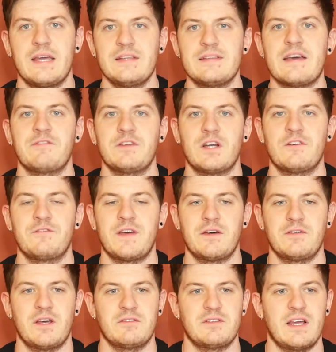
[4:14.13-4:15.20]
he definitely got
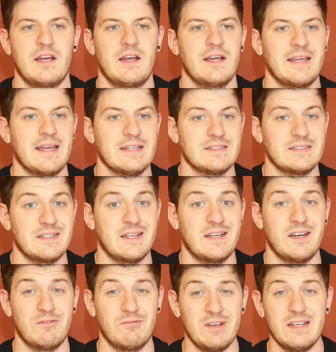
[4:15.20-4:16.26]
found out there against
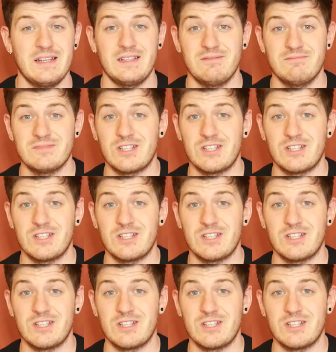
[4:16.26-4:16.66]
a really